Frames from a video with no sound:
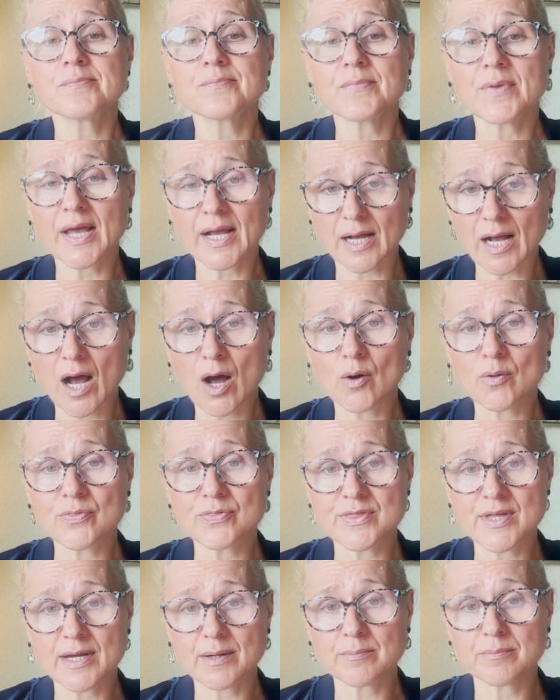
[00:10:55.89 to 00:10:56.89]
account
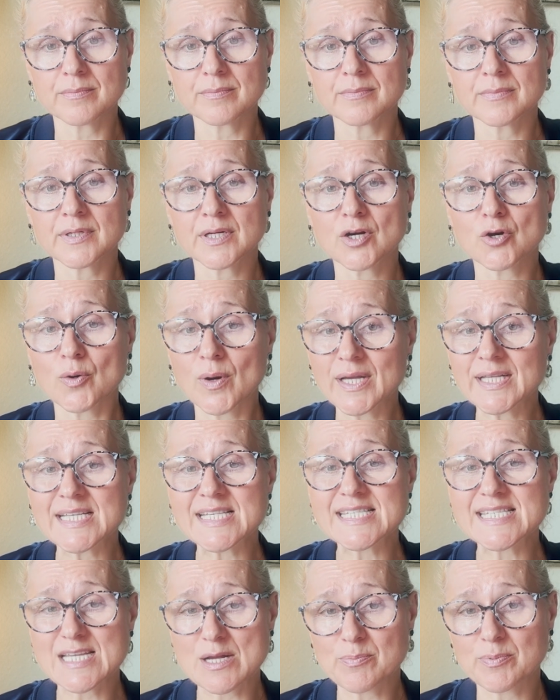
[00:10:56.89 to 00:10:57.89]
them, create a
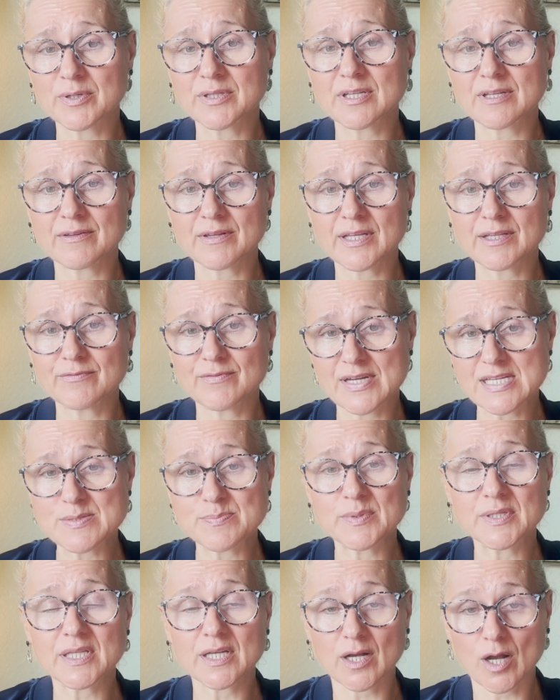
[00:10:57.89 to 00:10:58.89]
separate
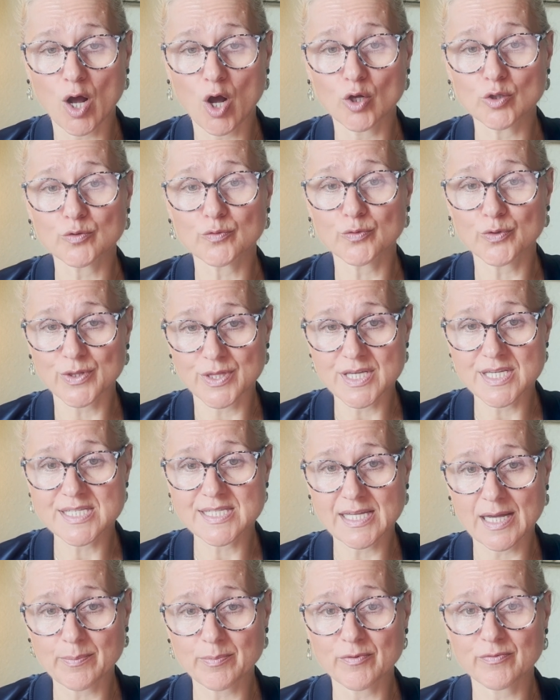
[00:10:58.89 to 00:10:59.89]
investment account for these type of